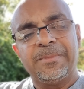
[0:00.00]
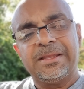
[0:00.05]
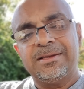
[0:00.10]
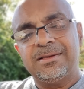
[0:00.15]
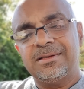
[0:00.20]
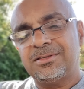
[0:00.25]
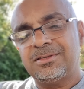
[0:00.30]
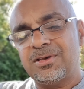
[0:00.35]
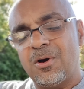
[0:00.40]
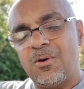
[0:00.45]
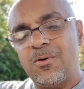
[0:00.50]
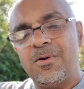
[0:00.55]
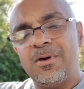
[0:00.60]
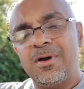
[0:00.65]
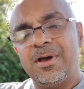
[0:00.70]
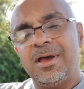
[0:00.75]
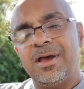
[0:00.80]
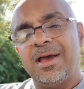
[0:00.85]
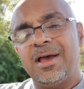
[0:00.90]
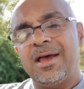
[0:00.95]
So
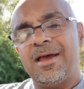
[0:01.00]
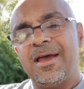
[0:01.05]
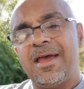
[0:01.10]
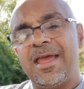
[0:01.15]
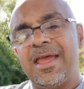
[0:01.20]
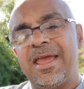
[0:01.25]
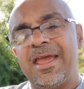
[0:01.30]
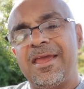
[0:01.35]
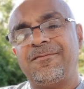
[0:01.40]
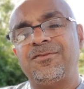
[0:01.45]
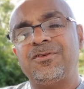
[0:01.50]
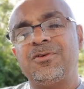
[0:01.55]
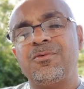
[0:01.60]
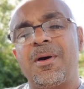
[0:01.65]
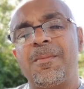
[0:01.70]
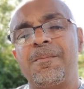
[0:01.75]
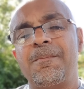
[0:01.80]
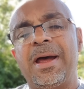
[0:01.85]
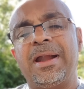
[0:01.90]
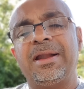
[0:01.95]
if you
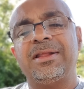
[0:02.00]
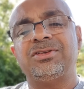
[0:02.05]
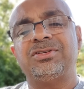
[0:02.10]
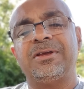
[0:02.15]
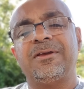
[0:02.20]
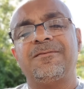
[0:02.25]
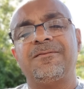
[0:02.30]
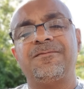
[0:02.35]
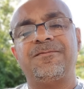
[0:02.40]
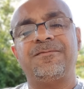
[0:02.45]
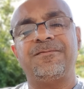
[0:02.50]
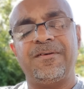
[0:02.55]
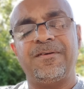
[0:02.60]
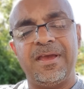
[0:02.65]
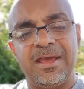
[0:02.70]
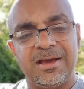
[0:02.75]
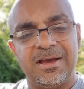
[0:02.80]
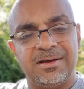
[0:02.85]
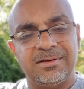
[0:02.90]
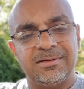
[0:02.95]
are managing
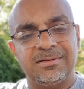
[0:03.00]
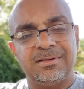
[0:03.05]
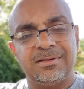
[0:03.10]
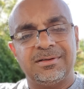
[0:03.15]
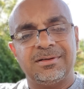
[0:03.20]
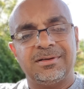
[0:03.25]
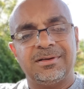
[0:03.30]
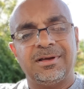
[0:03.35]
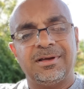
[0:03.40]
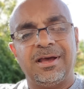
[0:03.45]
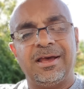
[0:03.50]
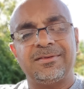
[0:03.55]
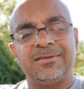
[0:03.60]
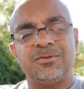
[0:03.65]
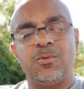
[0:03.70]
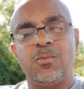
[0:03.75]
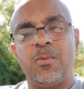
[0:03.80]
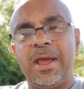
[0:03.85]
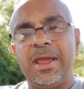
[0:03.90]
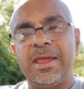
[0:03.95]
fear as a
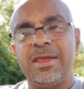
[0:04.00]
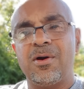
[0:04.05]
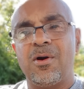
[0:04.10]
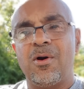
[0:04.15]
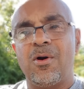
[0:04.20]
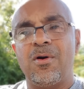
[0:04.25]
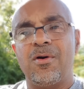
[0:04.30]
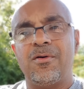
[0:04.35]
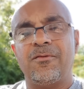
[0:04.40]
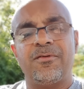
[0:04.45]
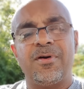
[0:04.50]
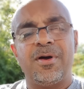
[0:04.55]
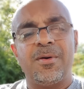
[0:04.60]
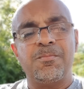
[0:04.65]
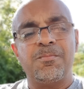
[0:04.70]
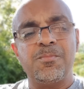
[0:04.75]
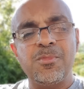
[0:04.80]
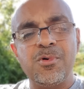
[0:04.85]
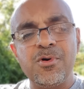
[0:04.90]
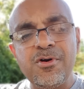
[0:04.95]
way of
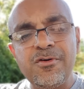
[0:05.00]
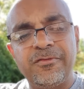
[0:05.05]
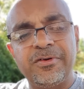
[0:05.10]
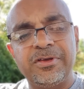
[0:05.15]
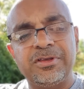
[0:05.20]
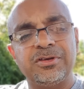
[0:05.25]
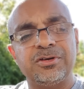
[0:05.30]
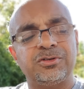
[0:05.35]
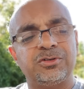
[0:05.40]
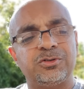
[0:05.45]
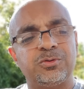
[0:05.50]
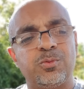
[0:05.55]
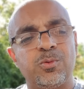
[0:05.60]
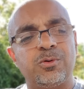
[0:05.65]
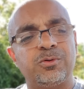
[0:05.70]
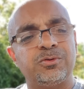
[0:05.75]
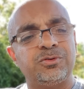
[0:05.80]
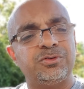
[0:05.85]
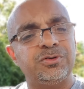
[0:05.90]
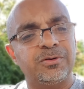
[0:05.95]
moving you
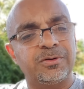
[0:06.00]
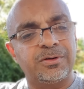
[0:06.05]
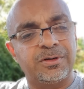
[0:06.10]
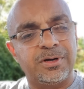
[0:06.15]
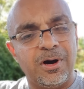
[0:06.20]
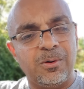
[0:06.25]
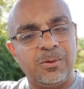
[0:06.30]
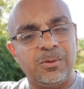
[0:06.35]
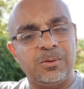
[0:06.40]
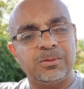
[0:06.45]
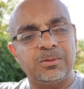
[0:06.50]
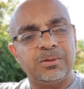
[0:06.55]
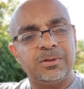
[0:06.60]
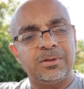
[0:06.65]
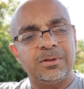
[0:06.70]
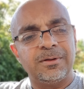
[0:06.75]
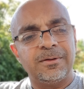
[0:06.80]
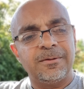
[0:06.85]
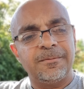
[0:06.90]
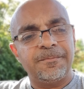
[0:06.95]
towards your goal,
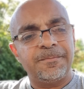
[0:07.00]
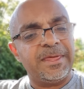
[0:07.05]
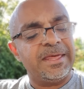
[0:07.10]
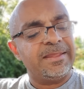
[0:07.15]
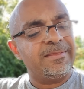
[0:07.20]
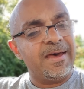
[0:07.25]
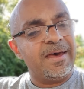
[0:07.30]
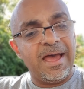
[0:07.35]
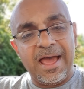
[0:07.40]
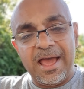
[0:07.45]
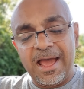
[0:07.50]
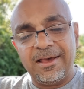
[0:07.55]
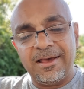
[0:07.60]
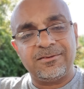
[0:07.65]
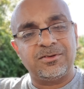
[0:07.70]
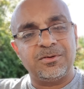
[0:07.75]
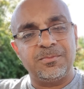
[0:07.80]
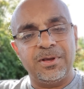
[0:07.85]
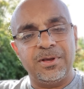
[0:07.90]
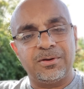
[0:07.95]
then that has
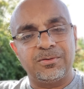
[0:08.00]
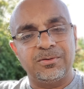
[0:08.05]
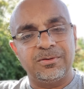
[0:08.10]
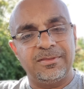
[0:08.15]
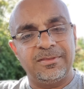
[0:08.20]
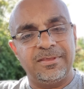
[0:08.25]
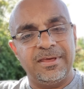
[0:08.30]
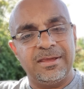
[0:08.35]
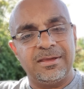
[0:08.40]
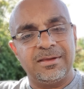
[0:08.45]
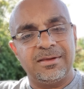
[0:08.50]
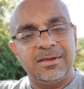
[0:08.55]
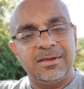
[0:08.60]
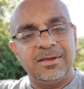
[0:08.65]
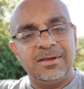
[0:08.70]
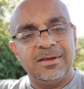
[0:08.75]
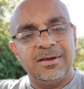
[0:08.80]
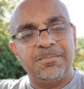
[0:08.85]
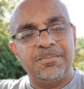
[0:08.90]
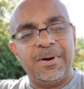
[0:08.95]
to be a good thing.
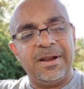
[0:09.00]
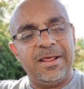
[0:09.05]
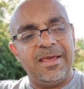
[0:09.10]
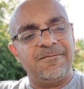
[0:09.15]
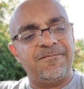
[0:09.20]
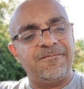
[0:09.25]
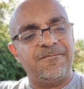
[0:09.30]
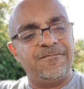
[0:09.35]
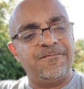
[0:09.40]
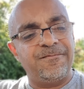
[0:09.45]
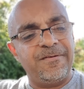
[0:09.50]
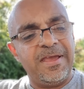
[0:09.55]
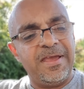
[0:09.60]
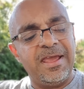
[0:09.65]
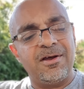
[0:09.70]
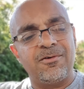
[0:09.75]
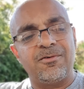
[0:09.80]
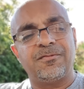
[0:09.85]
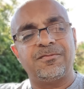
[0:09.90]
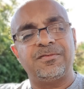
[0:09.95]
But if
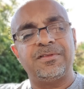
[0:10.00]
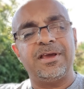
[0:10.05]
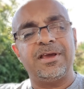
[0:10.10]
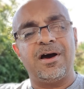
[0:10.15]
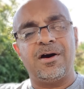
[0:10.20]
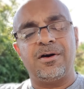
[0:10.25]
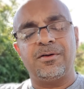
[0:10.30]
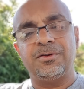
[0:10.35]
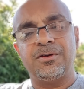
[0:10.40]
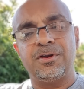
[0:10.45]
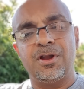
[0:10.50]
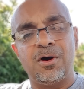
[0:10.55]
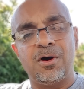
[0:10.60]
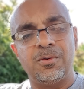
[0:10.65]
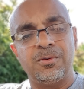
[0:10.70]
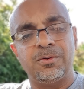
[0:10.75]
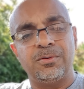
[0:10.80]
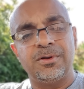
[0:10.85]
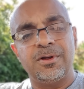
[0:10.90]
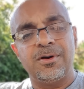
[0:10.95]
fear of the
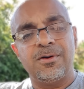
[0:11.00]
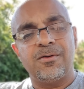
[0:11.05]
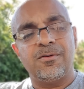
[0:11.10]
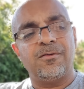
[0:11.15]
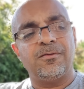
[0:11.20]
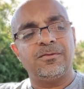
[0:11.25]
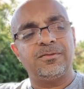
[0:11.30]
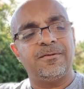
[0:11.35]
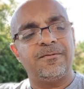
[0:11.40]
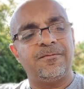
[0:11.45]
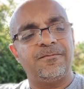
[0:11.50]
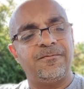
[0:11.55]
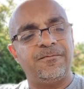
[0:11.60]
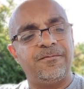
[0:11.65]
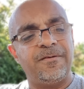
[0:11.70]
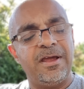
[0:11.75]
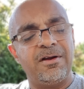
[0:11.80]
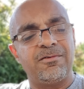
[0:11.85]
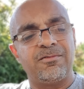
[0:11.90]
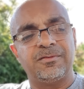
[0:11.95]
unknown or the
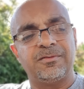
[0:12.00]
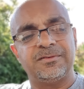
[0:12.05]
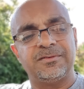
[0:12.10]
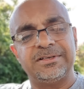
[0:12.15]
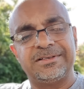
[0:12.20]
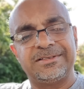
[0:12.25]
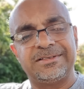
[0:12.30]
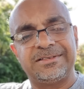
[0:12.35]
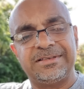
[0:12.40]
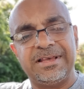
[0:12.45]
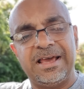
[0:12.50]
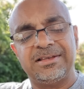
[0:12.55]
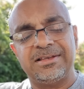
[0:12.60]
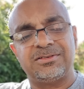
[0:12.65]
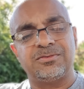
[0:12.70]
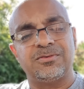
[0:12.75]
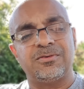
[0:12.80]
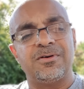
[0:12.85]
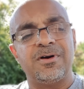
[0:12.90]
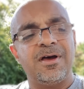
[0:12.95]
fear of
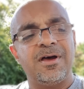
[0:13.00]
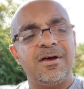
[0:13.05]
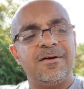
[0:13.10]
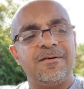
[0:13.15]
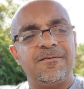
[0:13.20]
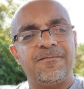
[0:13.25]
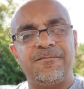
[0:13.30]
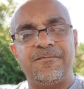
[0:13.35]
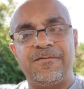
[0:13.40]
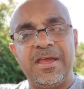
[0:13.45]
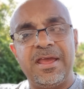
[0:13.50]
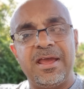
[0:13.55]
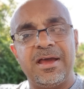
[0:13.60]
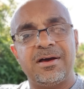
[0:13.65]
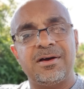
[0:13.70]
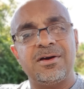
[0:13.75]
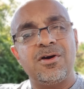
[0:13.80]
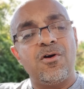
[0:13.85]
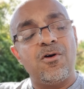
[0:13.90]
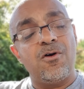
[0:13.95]
success or
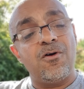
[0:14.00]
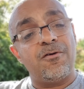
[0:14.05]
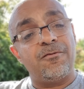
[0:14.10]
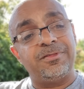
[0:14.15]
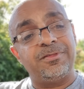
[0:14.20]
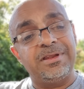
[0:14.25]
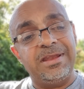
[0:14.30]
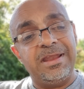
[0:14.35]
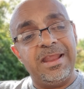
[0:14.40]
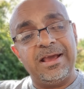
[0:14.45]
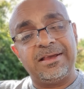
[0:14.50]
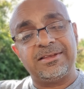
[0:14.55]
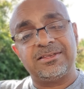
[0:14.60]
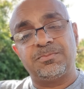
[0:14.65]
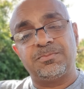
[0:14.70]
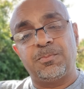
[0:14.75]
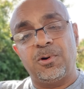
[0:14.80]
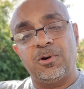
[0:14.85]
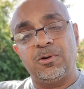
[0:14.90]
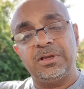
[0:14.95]
fear of the
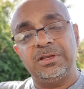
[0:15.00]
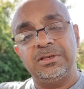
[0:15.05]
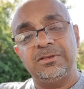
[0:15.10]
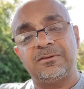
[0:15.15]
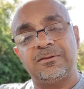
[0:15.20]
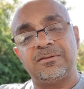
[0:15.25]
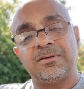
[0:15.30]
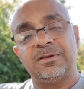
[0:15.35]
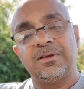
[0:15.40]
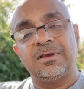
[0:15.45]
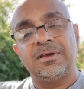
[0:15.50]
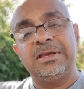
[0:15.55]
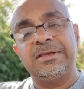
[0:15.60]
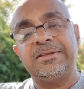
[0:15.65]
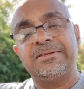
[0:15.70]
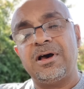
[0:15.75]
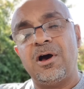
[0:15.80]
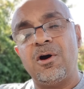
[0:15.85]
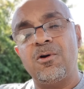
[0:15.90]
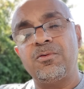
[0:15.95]
next point
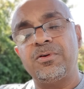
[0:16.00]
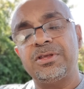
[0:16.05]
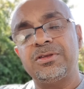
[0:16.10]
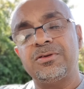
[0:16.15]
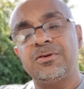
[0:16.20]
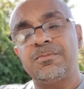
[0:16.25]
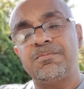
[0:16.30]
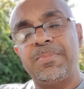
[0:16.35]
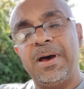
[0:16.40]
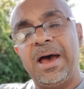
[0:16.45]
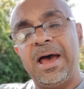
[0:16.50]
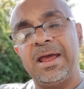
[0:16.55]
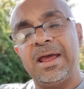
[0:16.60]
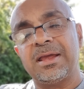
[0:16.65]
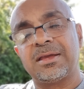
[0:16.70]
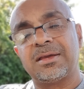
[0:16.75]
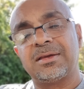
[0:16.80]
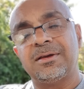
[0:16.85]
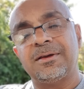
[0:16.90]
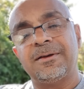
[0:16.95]
is holding you
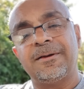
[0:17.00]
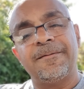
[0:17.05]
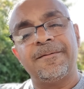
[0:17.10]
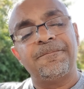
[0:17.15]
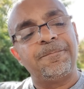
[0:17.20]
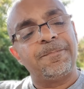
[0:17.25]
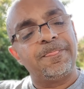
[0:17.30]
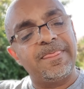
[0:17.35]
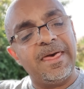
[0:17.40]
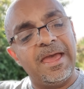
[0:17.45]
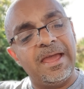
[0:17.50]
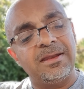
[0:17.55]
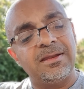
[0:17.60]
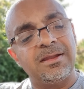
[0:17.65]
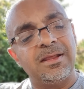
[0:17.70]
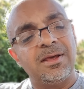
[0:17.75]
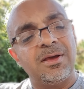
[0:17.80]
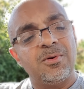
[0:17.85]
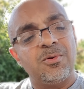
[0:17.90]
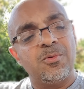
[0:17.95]
back, then
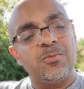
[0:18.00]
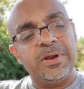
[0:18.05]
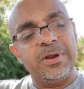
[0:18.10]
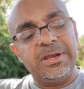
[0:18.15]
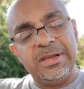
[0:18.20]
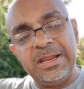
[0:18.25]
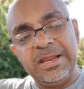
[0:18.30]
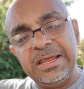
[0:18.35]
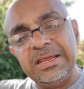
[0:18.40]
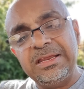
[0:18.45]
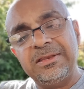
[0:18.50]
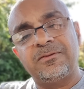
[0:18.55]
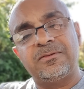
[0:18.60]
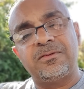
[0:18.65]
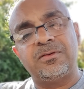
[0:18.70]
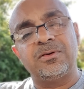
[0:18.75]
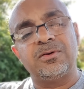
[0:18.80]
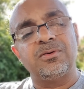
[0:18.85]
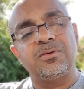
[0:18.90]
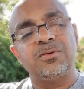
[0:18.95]
we need
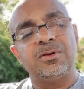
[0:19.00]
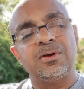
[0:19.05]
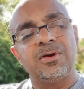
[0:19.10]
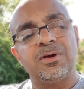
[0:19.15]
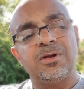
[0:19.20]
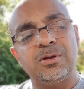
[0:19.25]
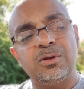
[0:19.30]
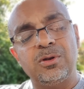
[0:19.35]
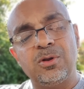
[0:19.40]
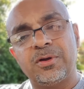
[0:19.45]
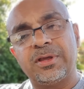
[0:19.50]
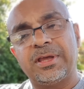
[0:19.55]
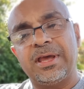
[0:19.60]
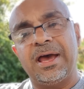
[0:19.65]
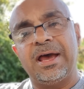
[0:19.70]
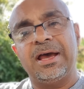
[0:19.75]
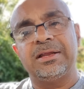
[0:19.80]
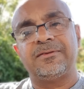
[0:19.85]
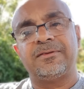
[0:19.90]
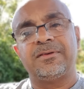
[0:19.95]
to look
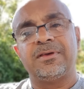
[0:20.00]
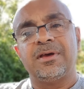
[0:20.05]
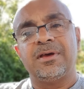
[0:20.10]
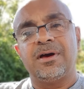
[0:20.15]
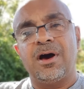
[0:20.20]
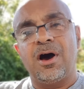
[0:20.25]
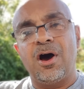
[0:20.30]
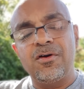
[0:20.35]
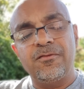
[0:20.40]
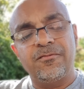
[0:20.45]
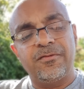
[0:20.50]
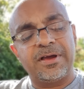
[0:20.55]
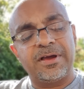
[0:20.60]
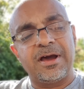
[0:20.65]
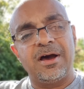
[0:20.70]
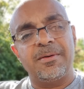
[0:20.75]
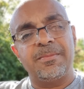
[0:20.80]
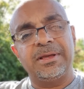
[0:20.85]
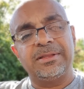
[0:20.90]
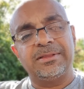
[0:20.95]
at
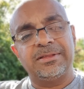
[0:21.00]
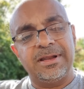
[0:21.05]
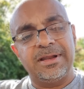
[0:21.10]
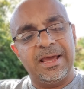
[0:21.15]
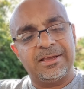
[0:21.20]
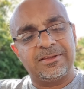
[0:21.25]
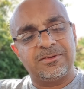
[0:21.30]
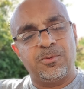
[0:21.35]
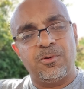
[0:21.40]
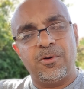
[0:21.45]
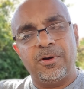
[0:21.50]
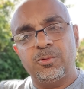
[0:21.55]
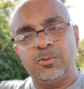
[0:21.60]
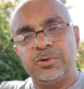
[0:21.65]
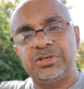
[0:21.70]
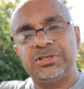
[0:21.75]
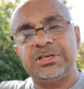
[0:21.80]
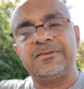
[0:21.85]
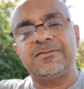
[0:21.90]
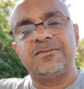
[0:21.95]
overcoming the next point,
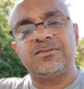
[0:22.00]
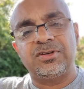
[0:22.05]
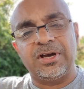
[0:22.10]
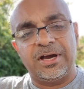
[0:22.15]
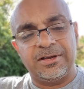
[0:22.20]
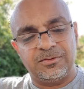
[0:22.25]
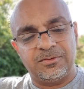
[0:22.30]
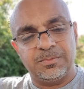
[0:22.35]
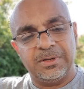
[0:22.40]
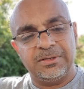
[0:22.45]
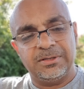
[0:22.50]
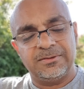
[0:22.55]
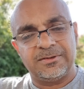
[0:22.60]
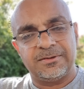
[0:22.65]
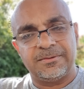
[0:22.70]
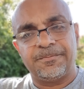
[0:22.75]
which is judgment.